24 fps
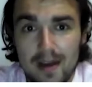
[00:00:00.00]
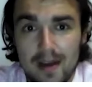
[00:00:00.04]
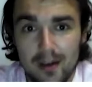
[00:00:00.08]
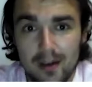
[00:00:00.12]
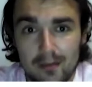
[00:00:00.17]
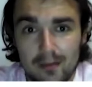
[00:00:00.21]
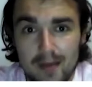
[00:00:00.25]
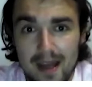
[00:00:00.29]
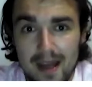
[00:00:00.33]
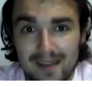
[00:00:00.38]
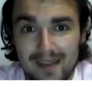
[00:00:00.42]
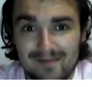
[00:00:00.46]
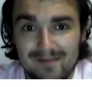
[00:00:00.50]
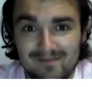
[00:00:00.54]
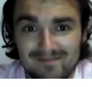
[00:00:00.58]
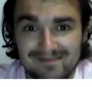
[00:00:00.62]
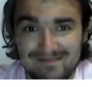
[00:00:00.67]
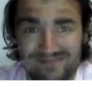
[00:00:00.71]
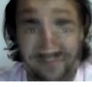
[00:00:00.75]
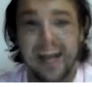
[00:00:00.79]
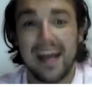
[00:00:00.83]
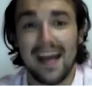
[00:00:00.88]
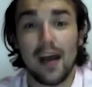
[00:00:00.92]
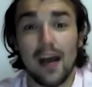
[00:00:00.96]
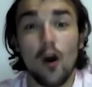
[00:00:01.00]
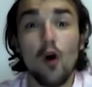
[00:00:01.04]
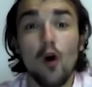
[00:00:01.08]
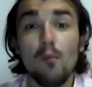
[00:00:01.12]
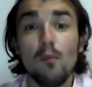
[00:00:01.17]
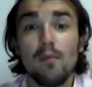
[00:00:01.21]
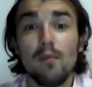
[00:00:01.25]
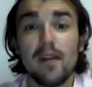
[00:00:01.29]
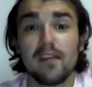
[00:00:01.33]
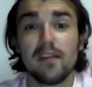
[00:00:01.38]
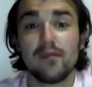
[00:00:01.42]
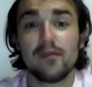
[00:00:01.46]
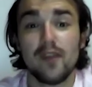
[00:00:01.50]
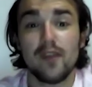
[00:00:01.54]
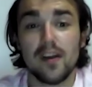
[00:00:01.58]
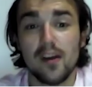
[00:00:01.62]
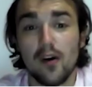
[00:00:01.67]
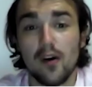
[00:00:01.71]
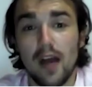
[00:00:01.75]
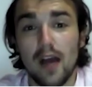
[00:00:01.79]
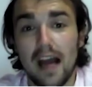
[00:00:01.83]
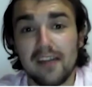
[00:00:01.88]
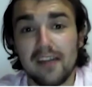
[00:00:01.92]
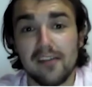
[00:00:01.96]
middlemen. And I hope this
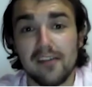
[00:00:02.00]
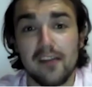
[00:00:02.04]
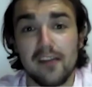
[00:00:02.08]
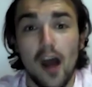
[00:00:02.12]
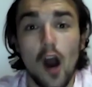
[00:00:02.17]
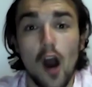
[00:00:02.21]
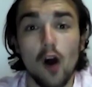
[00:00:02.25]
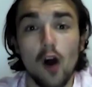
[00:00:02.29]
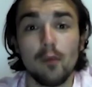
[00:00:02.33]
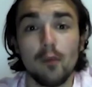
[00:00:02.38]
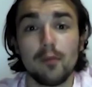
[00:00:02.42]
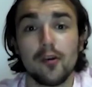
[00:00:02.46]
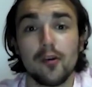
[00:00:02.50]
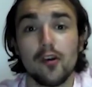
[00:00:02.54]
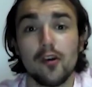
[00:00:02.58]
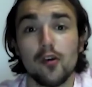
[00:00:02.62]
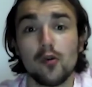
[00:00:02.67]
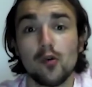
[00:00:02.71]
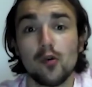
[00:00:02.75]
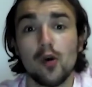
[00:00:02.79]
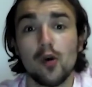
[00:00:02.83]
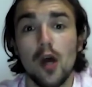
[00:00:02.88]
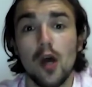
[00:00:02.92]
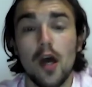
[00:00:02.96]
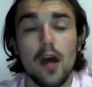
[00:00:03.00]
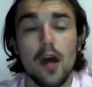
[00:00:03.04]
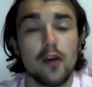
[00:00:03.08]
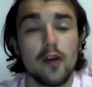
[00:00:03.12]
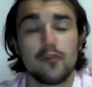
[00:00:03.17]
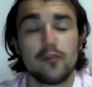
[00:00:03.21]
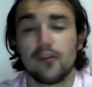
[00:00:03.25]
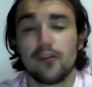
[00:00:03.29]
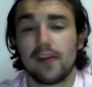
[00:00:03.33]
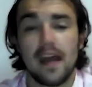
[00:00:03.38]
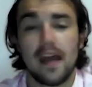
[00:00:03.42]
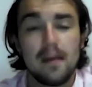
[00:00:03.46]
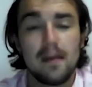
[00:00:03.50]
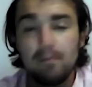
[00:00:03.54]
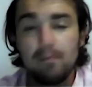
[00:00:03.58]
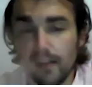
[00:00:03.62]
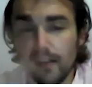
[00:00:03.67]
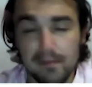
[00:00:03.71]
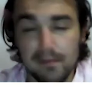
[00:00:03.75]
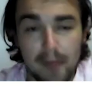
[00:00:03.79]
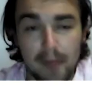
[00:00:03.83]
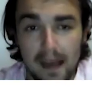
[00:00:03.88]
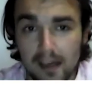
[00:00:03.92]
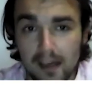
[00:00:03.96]
video, guys, has helped you just get a
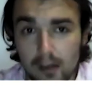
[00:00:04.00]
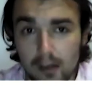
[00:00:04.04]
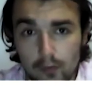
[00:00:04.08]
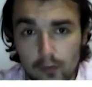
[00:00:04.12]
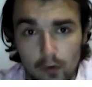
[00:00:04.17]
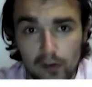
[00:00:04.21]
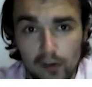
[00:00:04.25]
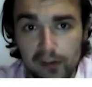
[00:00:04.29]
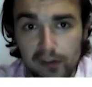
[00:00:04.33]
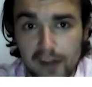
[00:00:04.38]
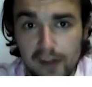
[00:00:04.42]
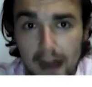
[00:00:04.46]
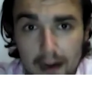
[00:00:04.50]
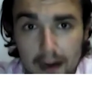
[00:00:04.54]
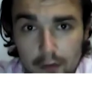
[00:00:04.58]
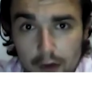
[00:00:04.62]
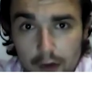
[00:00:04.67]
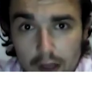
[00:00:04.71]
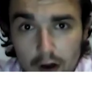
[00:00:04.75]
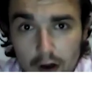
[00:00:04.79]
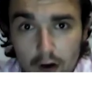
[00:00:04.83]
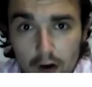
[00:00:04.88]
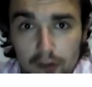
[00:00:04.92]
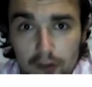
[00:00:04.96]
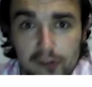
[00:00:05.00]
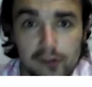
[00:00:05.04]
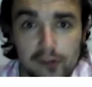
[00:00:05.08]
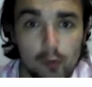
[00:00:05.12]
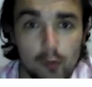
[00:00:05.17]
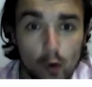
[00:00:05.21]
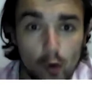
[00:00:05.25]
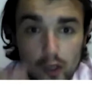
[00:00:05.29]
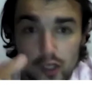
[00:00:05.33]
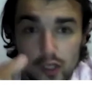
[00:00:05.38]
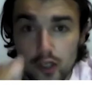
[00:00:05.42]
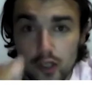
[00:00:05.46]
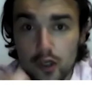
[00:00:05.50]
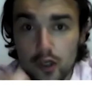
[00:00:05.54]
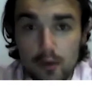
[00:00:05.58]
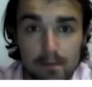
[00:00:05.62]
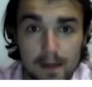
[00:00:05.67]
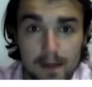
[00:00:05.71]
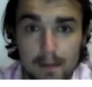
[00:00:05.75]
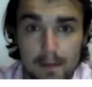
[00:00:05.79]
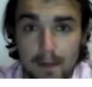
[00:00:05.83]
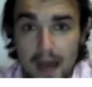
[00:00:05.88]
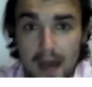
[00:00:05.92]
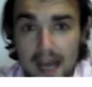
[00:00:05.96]
perspective on salary costs, what you should
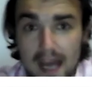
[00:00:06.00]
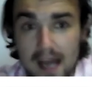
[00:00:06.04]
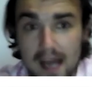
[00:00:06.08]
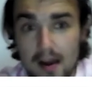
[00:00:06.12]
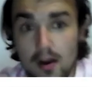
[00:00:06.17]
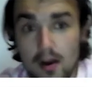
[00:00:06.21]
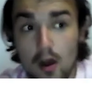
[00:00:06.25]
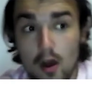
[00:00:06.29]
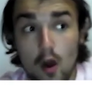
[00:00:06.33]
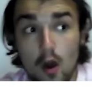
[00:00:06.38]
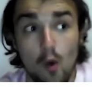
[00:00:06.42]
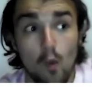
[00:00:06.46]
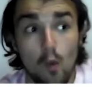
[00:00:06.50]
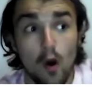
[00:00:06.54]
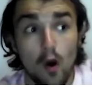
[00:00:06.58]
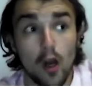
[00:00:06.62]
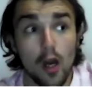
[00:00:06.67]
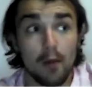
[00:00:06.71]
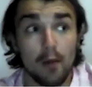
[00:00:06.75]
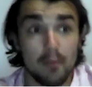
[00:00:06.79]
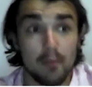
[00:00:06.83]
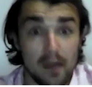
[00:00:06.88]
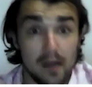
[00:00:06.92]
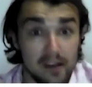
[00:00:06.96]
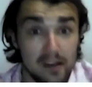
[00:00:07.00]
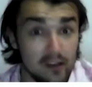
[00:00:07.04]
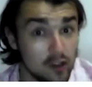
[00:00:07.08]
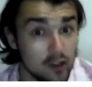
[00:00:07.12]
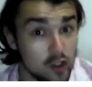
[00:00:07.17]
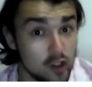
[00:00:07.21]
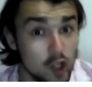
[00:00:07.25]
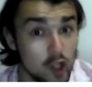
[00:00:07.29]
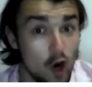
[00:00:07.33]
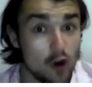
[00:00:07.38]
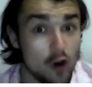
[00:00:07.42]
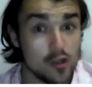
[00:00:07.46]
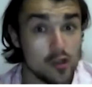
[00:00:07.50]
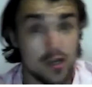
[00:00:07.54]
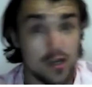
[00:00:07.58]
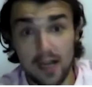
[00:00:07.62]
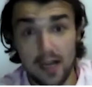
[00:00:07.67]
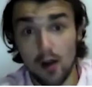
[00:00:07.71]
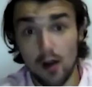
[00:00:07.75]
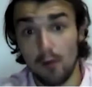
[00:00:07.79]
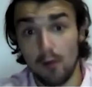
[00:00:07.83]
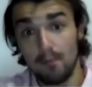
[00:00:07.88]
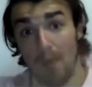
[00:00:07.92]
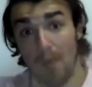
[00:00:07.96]
be paying, what companies are charging in
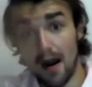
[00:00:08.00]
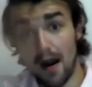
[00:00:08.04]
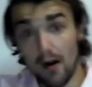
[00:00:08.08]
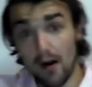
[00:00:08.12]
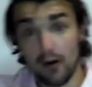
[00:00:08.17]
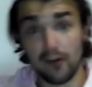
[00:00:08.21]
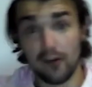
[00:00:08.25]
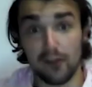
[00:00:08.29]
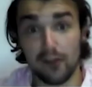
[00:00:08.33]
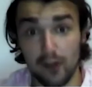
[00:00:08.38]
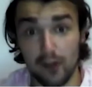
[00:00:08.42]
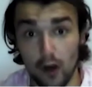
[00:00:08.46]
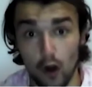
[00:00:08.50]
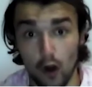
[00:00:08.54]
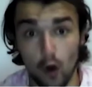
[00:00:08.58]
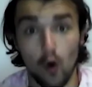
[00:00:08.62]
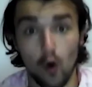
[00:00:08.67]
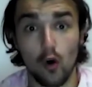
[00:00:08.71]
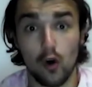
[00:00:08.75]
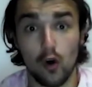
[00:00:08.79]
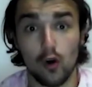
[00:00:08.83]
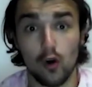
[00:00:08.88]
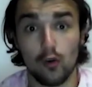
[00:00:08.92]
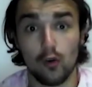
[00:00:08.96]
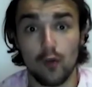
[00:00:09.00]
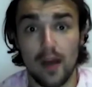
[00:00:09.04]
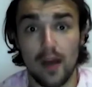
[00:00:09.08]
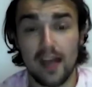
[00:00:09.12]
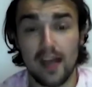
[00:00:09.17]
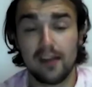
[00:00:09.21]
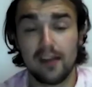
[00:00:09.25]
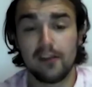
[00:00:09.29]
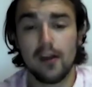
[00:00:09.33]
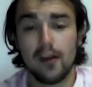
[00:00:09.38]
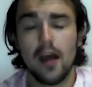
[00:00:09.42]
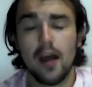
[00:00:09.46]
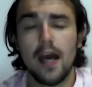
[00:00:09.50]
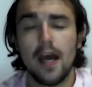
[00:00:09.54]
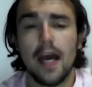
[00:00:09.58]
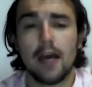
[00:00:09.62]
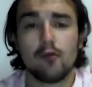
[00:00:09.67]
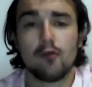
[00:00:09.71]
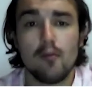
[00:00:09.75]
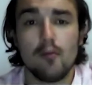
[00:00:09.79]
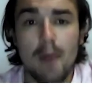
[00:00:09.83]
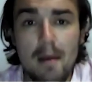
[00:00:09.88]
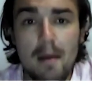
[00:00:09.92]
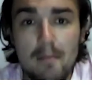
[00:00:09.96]
comparison to local rates.
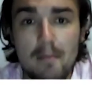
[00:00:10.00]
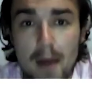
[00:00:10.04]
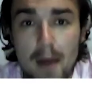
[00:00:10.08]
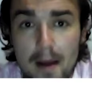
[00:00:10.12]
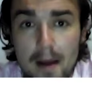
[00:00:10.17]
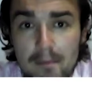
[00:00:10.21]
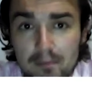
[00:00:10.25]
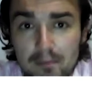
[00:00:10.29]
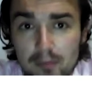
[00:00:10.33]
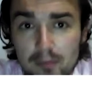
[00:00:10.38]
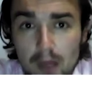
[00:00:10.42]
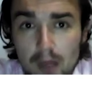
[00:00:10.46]
And remember,